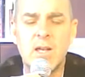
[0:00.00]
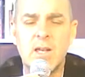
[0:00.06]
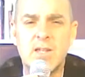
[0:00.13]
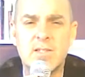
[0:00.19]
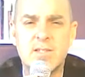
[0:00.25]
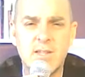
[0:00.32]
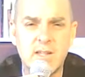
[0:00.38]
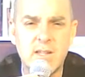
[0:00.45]

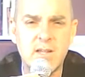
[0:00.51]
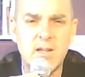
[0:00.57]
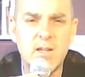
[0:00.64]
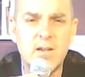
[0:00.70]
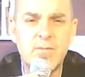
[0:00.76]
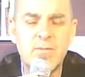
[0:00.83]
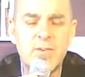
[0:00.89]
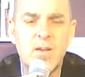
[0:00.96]
It is the
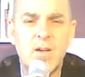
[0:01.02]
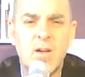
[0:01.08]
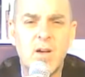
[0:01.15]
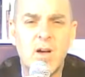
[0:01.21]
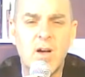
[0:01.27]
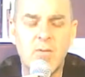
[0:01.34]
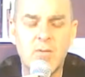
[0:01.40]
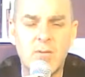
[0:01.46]
gift
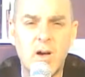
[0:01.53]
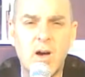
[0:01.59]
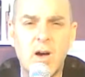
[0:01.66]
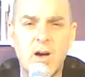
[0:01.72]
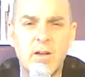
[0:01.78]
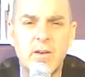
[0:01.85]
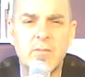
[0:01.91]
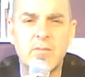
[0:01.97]
of
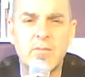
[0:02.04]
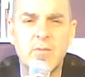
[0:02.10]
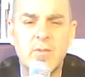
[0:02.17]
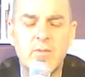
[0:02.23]
God.